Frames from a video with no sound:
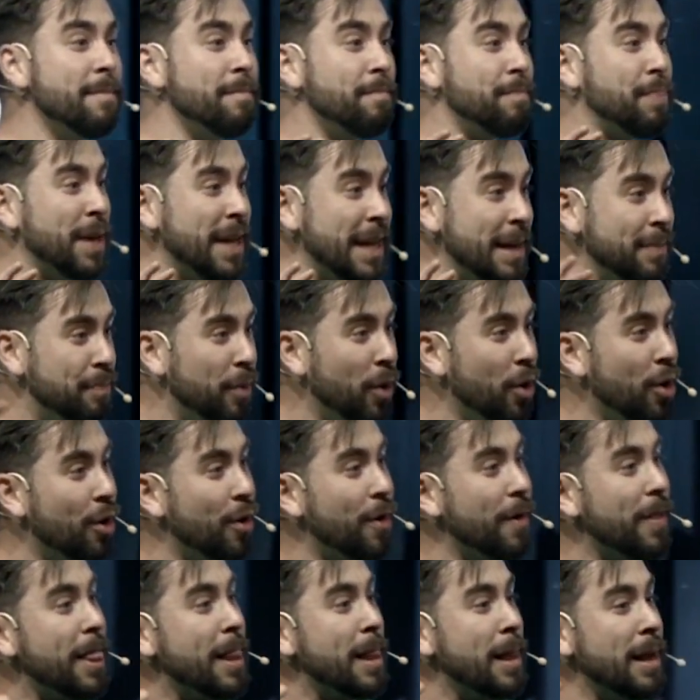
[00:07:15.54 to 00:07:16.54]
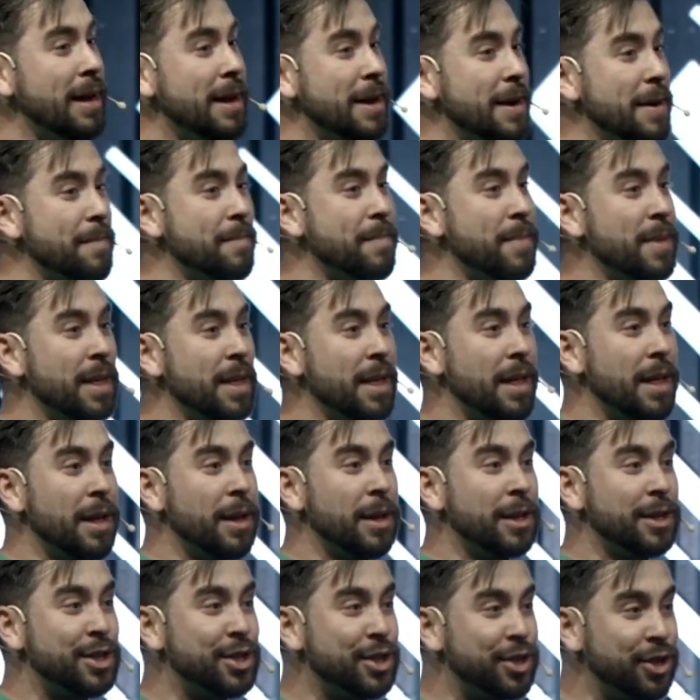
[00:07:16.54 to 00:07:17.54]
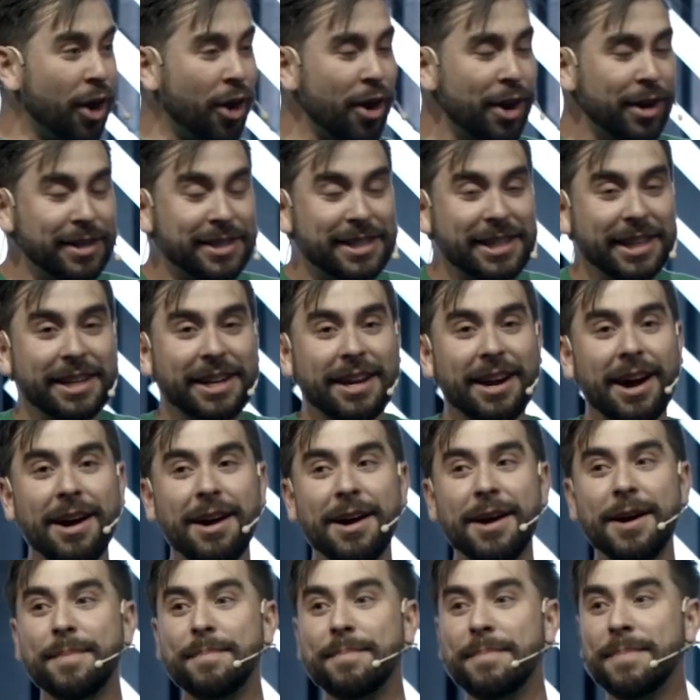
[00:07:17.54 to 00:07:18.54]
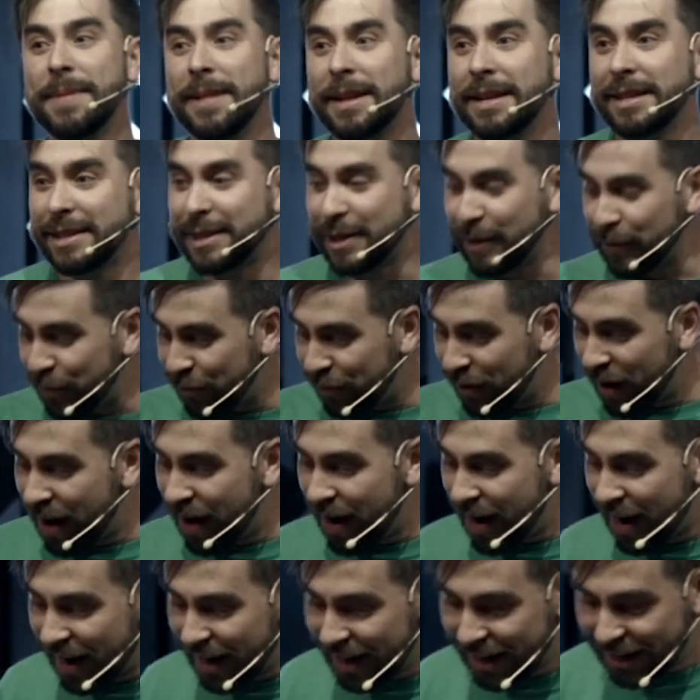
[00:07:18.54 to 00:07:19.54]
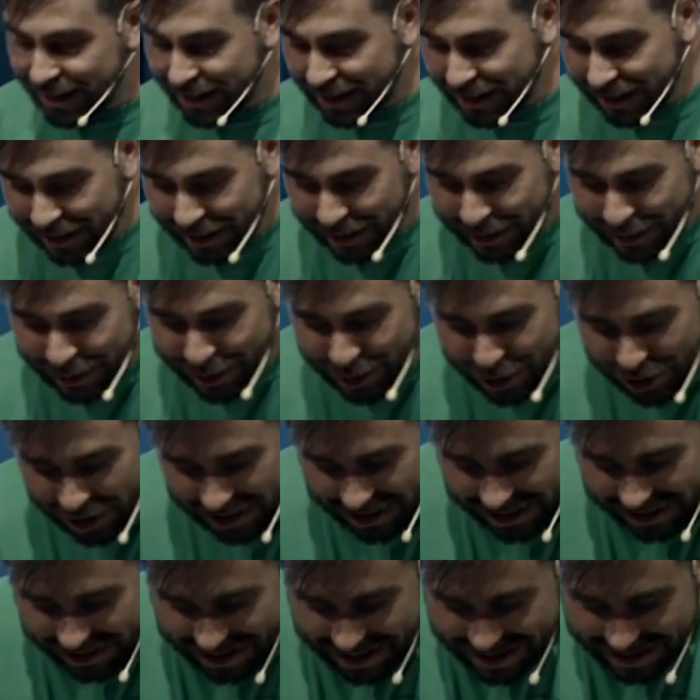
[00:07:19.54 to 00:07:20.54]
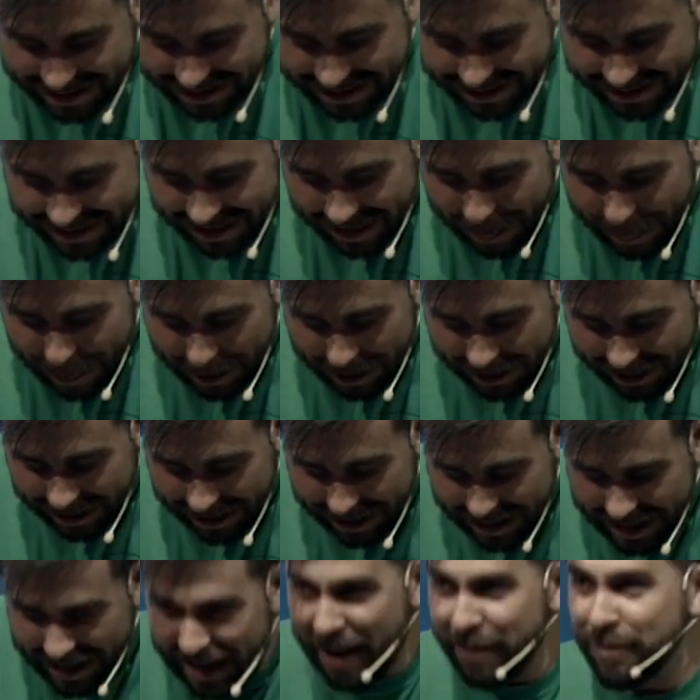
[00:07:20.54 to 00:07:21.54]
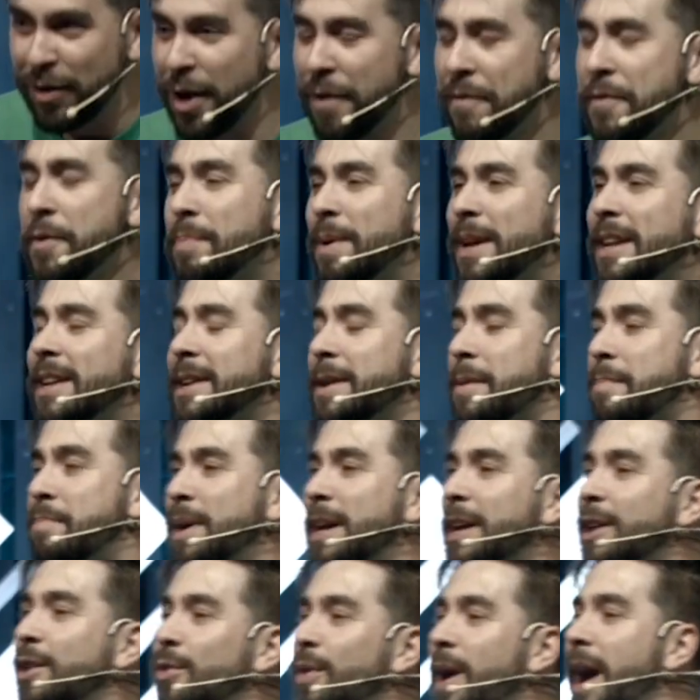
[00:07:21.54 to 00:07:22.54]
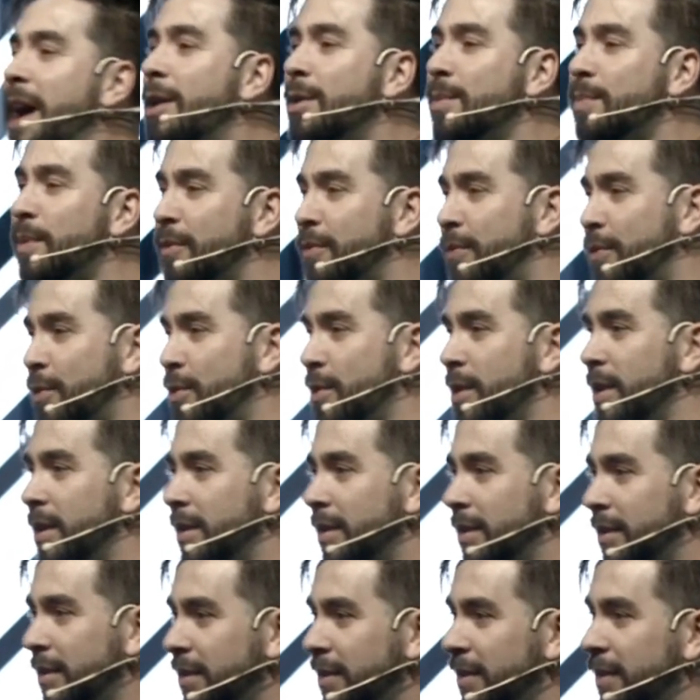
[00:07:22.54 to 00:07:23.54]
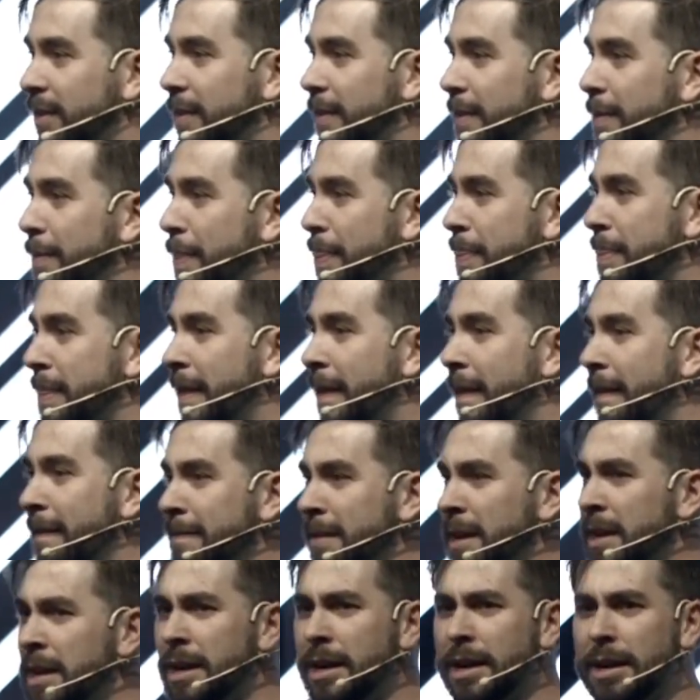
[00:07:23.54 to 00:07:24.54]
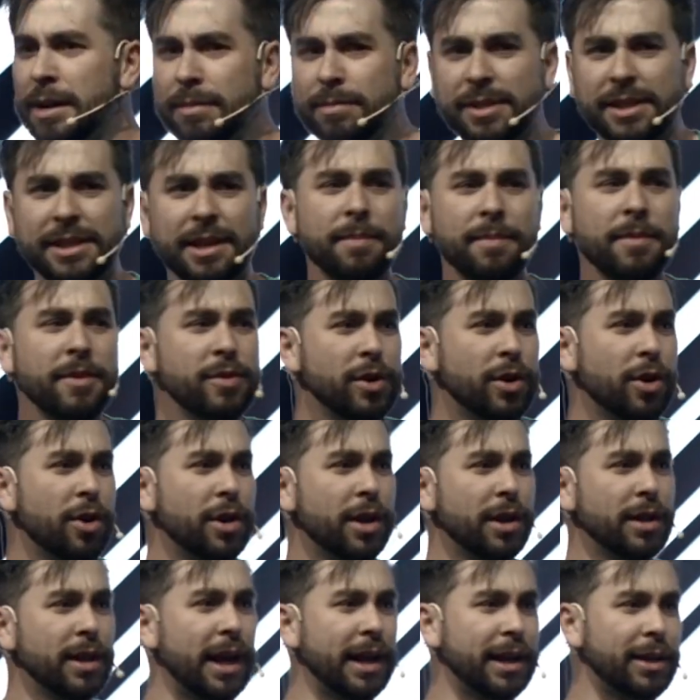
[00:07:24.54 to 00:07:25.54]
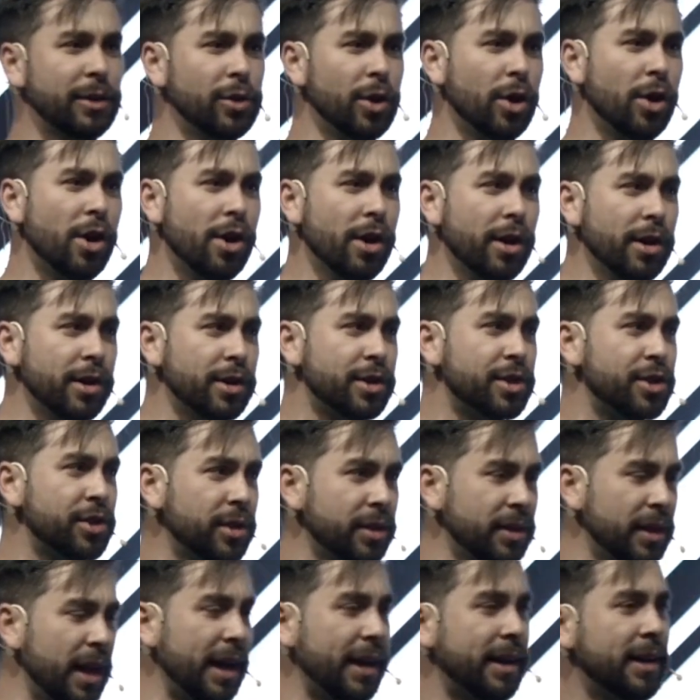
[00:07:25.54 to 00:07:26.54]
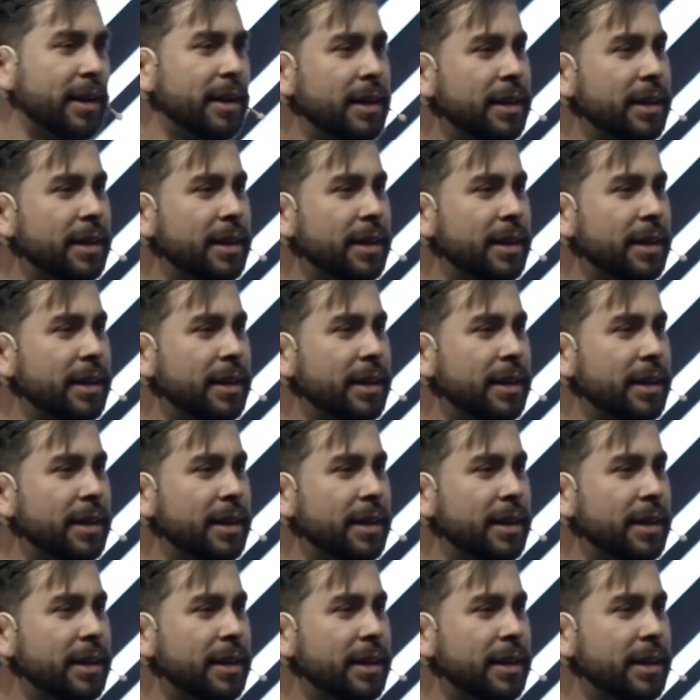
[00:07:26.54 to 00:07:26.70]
people start to come to find Jesus again. Have you ever been in a big crowd before? Some of you go to large, like